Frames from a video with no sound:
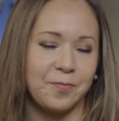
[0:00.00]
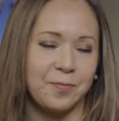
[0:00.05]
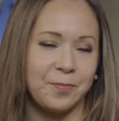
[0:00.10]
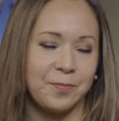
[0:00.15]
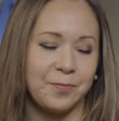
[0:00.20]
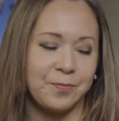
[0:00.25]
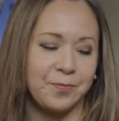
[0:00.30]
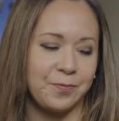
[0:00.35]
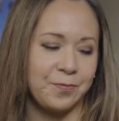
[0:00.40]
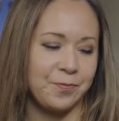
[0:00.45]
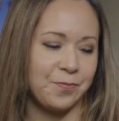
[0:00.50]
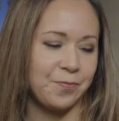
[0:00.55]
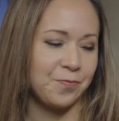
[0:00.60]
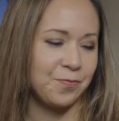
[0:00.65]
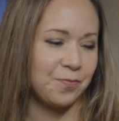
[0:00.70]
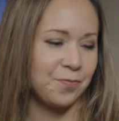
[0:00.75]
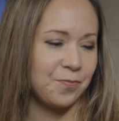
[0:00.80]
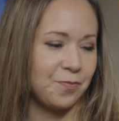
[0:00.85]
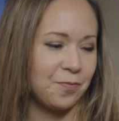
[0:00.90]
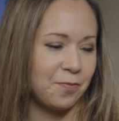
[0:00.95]

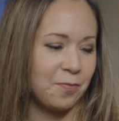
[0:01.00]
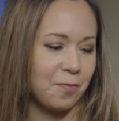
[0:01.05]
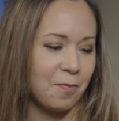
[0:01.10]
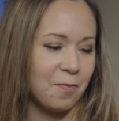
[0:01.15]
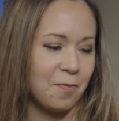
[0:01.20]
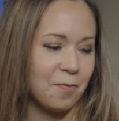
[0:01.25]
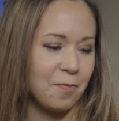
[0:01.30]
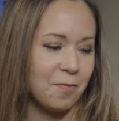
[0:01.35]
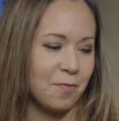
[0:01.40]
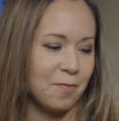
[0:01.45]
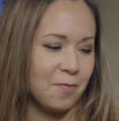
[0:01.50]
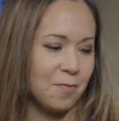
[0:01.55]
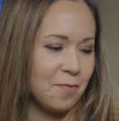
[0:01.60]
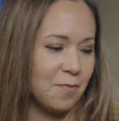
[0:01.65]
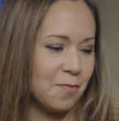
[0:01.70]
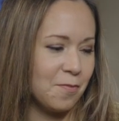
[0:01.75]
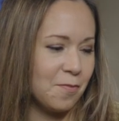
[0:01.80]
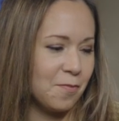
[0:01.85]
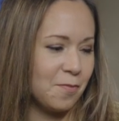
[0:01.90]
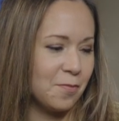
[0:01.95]

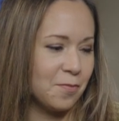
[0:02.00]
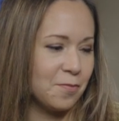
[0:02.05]
No words are spoken by the person on screen.